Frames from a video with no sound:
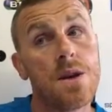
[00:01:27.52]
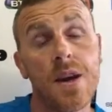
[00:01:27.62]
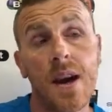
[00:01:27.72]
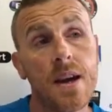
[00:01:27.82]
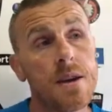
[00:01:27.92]

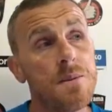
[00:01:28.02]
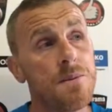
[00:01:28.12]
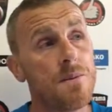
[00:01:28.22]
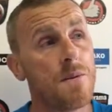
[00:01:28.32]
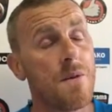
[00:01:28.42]
Yeah,
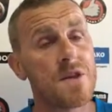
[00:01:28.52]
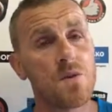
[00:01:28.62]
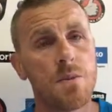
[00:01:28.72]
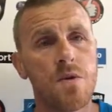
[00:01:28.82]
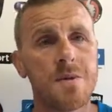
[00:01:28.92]

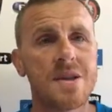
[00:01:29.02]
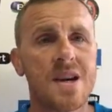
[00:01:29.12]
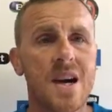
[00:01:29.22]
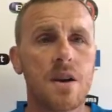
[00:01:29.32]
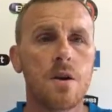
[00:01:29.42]
obviously we moved him
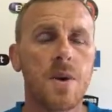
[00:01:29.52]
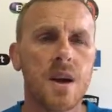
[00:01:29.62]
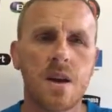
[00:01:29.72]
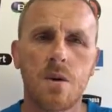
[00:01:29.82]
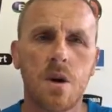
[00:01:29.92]
inside a little
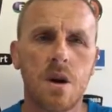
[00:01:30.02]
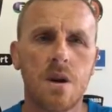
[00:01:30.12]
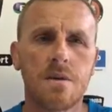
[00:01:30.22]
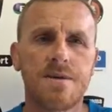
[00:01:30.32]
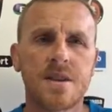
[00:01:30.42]
bit and he
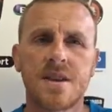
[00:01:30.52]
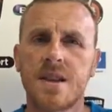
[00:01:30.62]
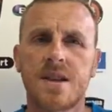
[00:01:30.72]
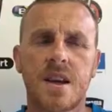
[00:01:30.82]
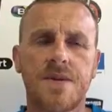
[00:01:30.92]
was
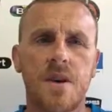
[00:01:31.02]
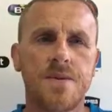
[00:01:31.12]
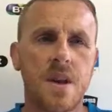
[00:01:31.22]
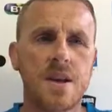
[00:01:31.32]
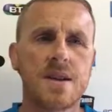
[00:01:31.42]
fantastic, I
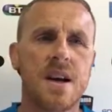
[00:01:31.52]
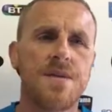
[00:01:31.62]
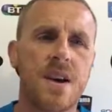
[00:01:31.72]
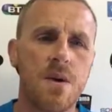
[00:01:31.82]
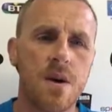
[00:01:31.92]
thought, for the last
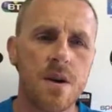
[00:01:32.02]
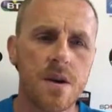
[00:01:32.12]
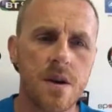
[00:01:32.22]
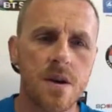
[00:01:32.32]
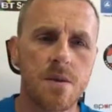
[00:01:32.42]
half an hour.
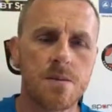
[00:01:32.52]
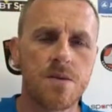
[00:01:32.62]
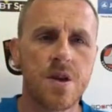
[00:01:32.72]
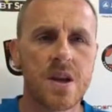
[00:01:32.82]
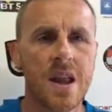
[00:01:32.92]

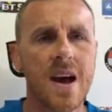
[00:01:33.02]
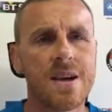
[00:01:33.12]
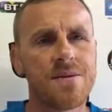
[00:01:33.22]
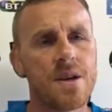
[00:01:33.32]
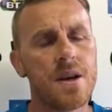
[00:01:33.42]
Really
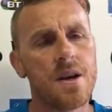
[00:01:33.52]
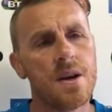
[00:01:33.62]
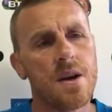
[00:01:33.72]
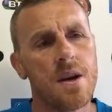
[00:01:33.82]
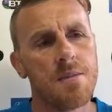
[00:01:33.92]
lively,
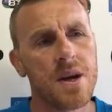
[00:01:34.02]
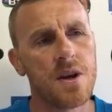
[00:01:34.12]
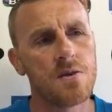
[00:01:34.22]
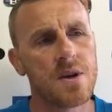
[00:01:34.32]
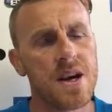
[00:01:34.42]

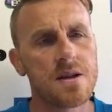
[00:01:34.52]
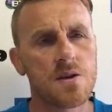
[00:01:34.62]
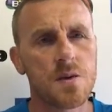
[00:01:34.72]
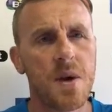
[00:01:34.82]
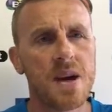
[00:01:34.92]
picking up nice
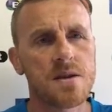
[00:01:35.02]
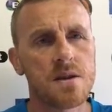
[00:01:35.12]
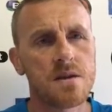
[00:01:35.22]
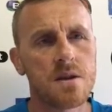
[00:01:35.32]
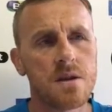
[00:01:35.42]
little
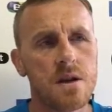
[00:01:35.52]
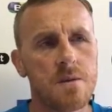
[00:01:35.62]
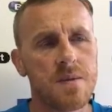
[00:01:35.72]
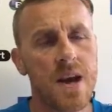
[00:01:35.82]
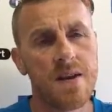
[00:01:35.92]
spaces,
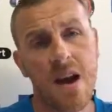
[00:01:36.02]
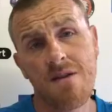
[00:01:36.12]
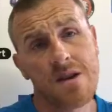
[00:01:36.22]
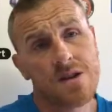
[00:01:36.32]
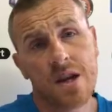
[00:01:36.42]
and they're the
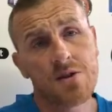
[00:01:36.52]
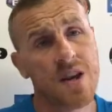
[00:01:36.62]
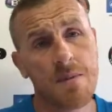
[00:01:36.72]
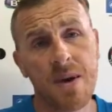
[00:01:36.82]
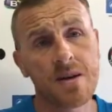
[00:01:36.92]
areas that he does
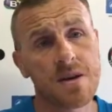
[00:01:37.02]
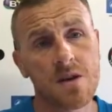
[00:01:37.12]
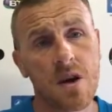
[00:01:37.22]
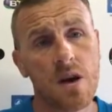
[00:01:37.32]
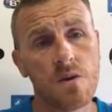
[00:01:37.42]
get
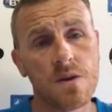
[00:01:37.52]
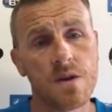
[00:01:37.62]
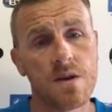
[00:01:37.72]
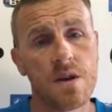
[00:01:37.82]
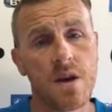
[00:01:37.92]
penalties and goals,
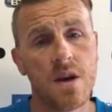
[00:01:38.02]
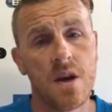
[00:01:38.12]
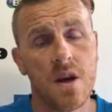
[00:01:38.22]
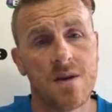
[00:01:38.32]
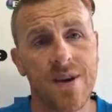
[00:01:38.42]
and
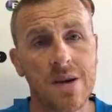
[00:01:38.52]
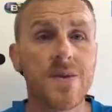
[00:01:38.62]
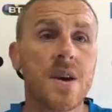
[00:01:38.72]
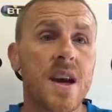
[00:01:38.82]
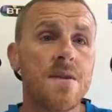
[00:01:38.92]

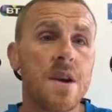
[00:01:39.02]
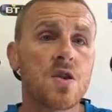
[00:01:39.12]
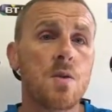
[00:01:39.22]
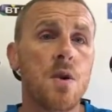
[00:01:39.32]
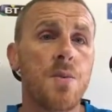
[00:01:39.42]
thankful again that
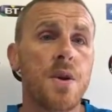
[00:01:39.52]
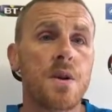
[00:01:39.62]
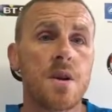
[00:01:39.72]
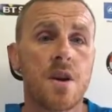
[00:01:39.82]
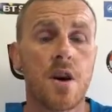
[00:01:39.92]
he's come up
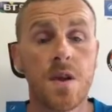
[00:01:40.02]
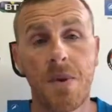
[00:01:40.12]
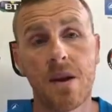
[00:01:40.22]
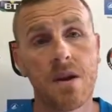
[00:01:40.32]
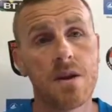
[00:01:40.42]
and got the
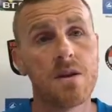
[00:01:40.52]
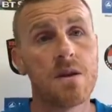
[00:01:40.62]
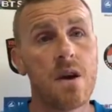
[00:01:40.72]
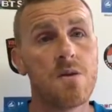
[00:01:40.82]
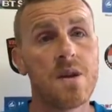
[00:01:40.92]
penalty,
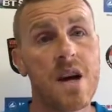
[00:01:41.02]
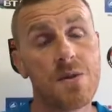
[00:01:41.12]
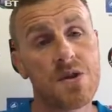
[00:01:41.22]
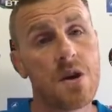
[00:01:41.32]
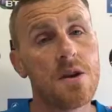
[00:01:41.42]
and not only
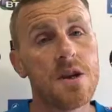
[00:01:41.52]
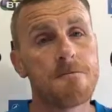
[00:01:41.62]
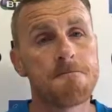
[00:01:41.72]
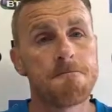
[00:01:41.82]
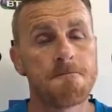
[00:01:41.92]
that but scored it.